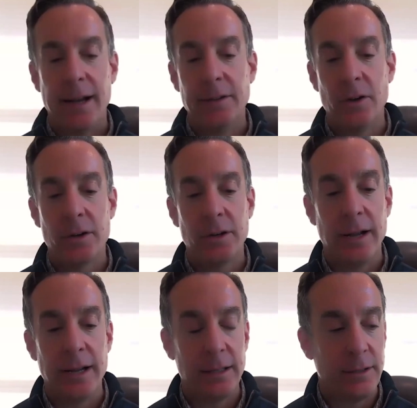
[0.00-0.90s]
and look,
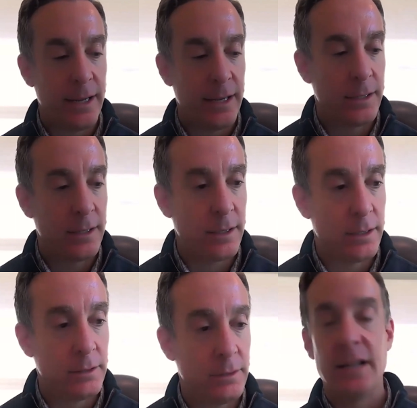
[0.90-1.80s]
like like
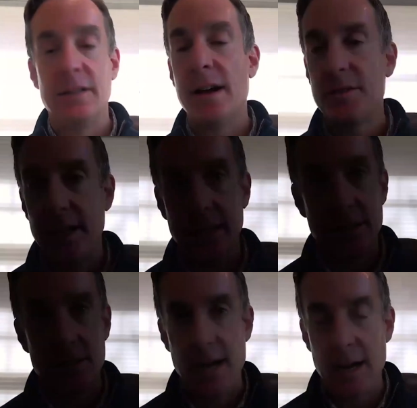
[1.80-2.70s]
like investing in the
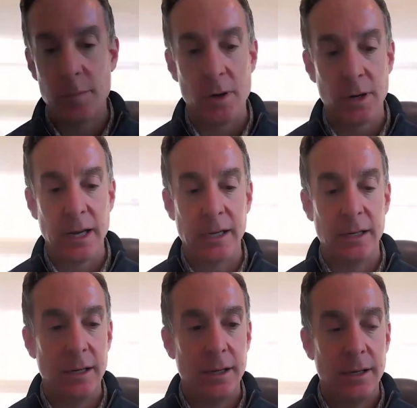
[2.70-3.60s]
stock
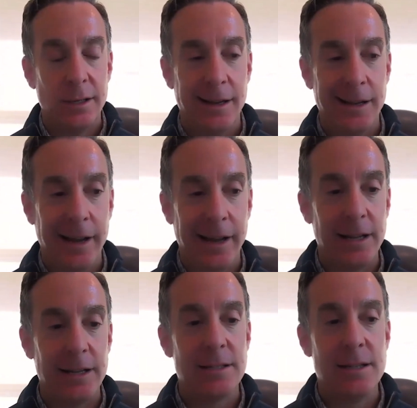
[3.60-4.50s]
market, it, it
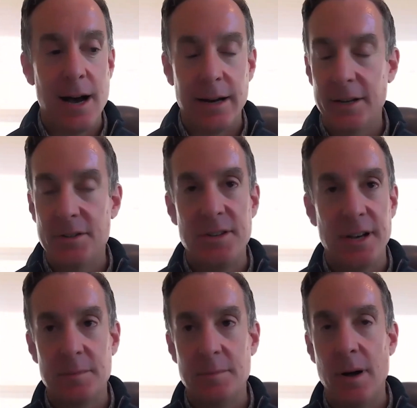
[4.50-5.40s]
is not a
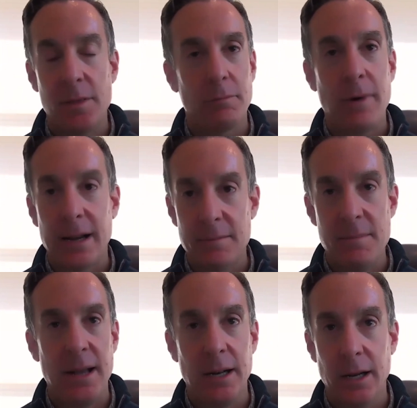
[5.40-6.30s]
six month
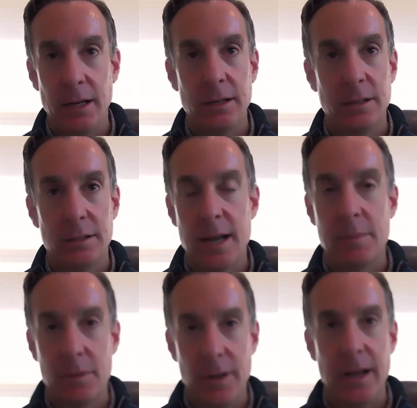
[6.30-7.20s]
recommended type
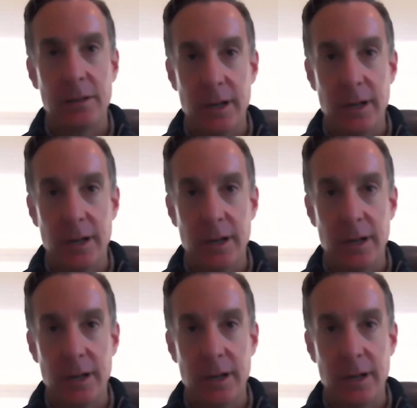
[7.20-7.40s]
of thing.